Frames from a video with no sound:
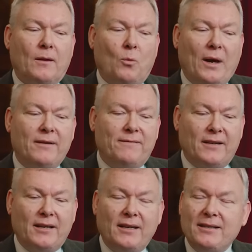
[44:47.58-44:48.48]
when
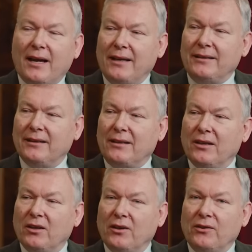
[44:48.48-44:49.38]
VE Day
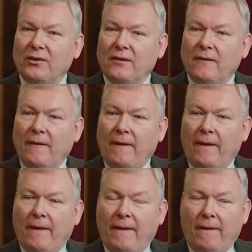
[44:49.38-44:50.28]
occurs,
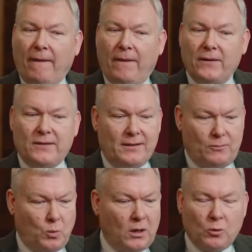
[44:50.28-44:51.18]
there's this
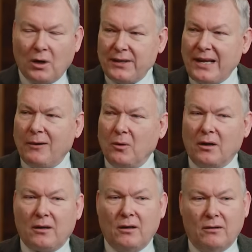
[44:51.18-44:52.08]
worldwide
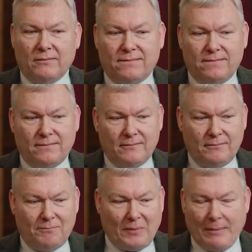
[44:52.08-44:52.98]
network of
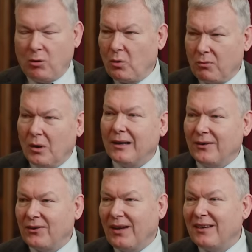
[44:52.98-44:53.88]
people with
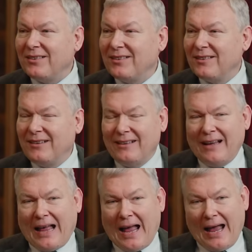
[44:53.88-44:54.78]
wireless sets,
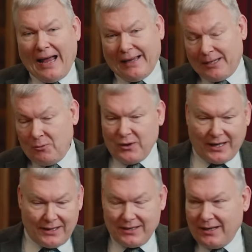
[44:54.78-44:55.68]

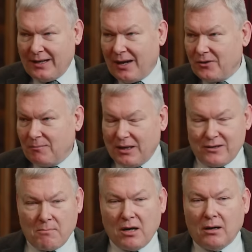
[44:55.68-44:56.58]
communicating in and out of
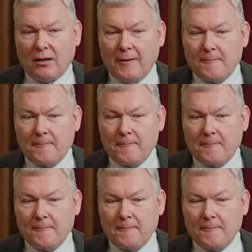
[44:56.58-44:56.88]
Bletchley Park.